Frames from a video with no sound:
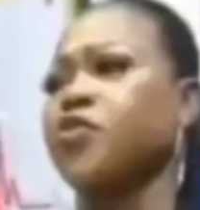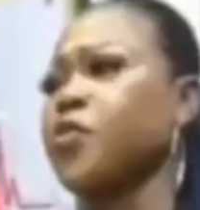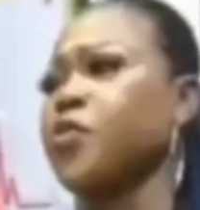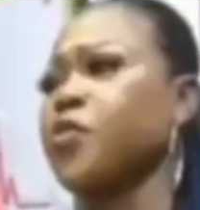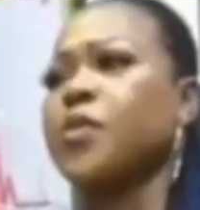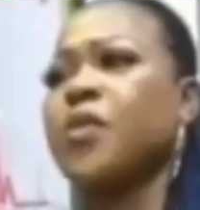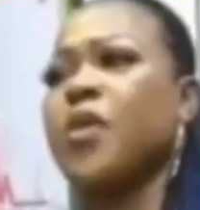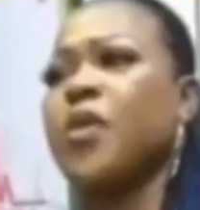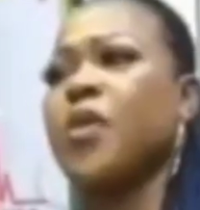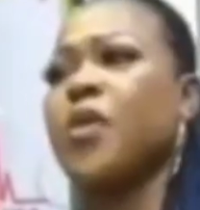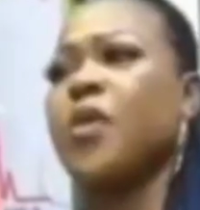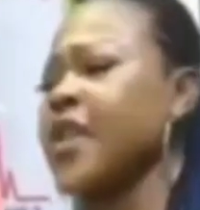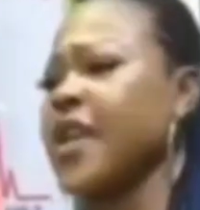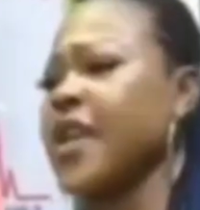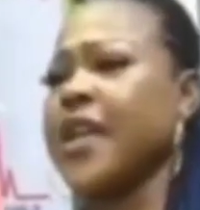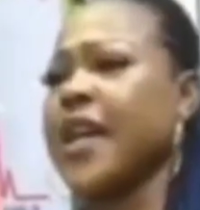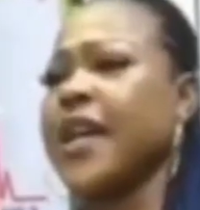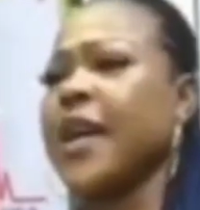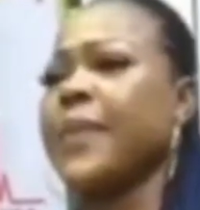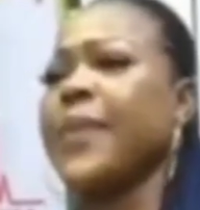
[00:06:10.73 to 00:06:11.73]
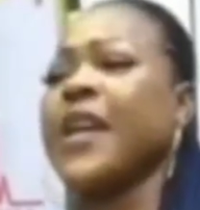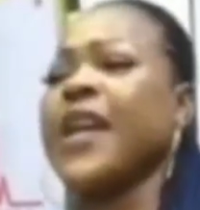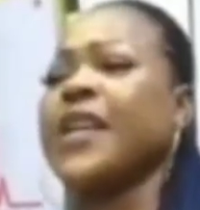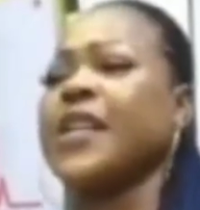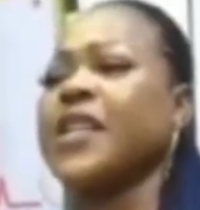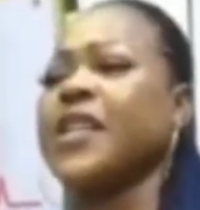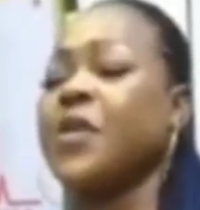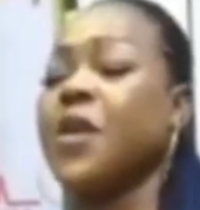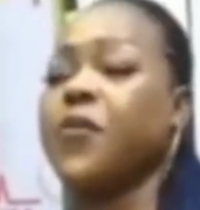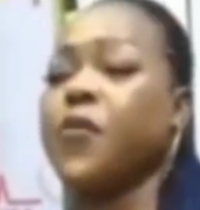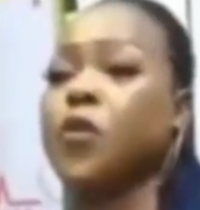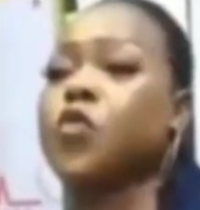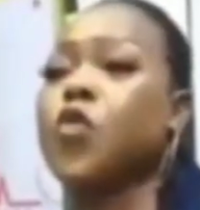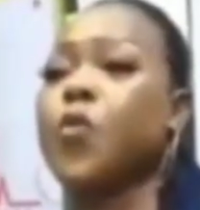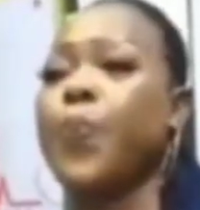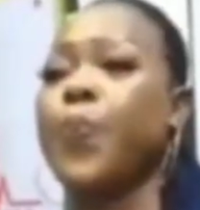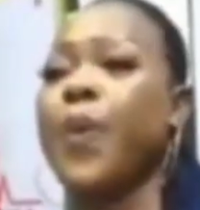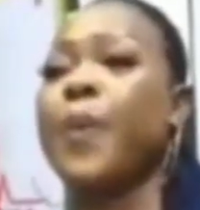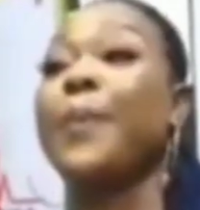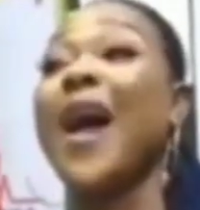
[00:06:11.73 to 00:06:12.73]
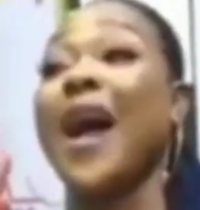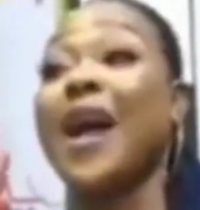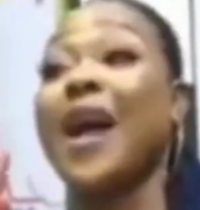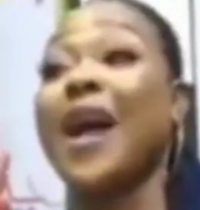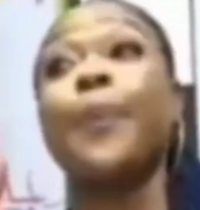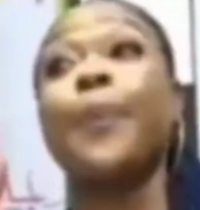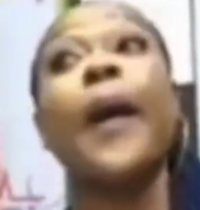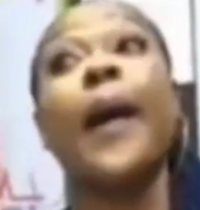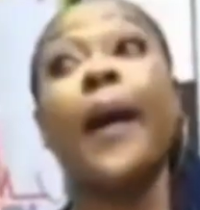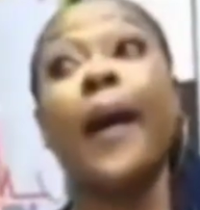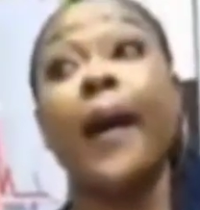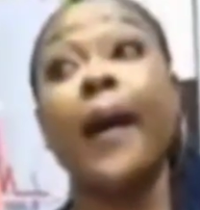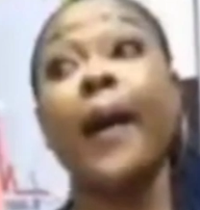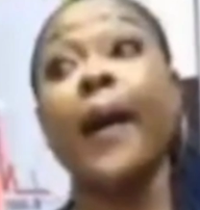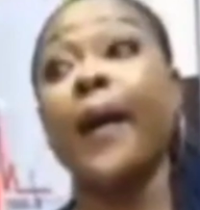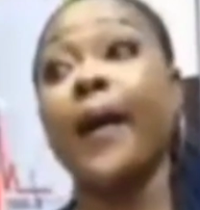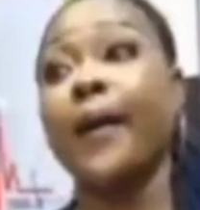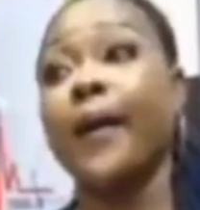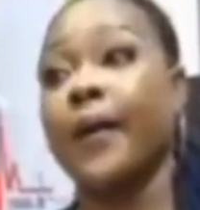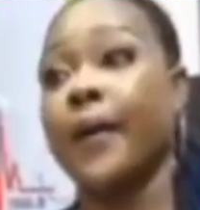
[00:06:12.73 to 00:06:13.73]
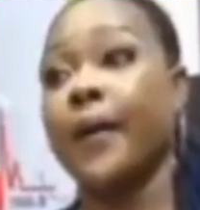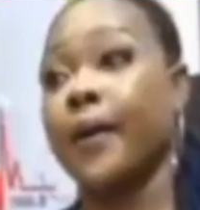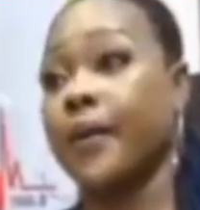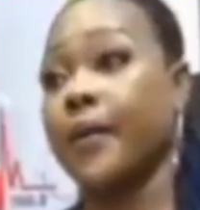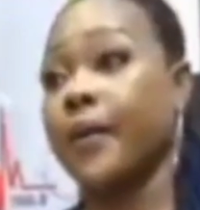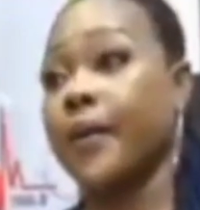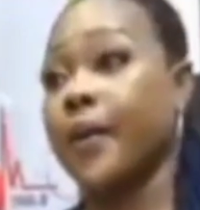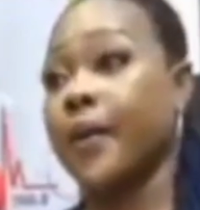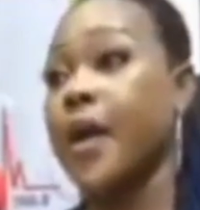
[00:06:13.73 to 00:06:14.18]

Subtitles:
Nigerians so omo nye sada but Nigeria for so pe back pa